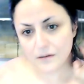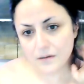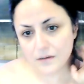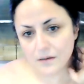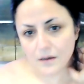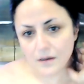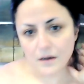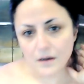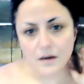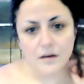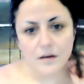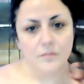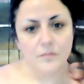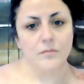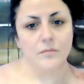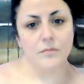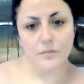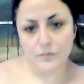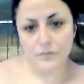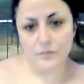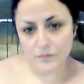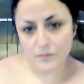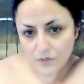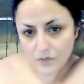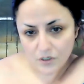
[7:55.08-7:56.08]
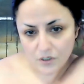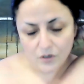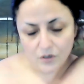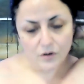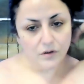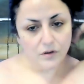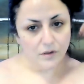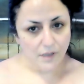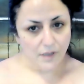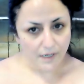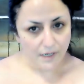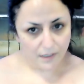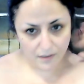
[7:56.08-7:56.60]

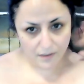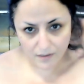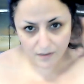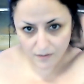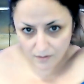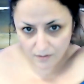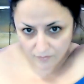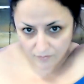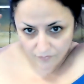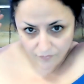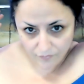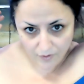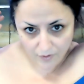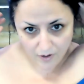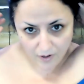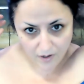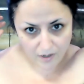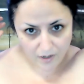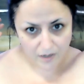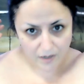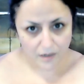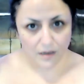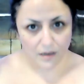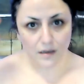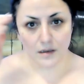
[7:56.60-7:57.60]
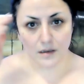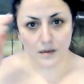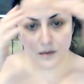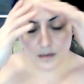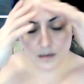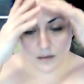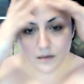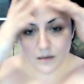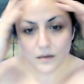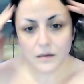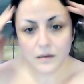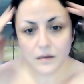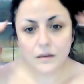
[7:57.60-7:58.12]
Like if I
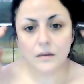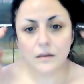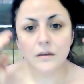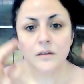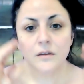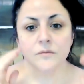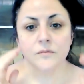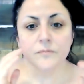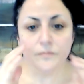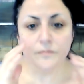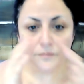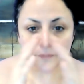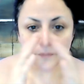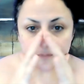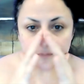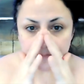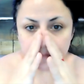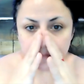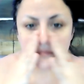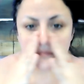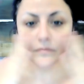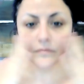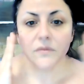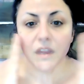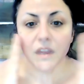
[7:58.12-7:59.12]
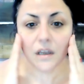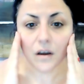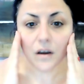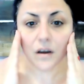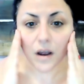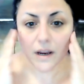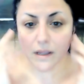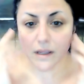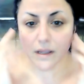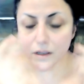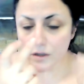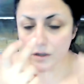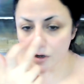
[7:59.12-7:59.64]

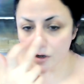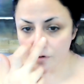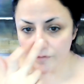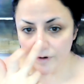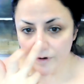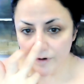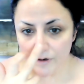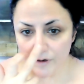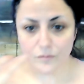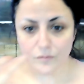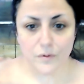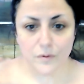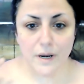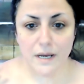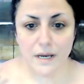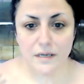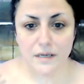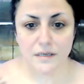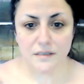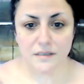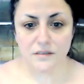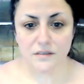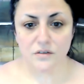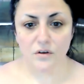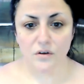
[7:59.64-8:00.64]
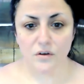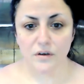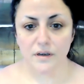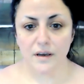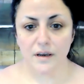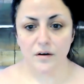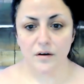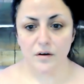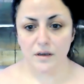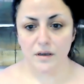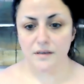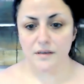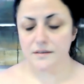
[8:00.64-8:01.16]
can go very red in certain
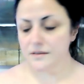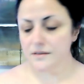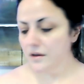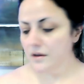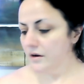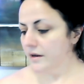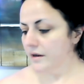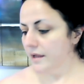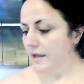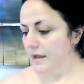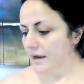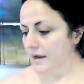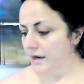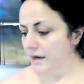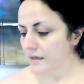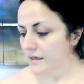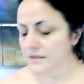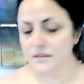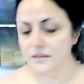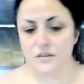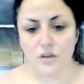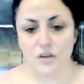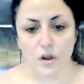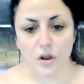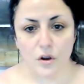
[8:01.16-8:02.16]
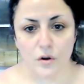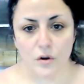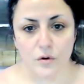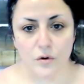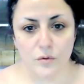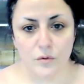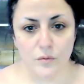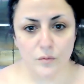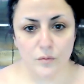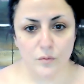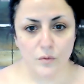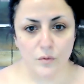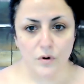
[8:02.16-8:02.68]
areas. Okay, so
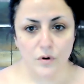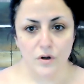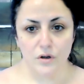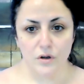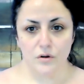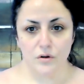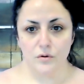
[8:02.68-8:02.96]
what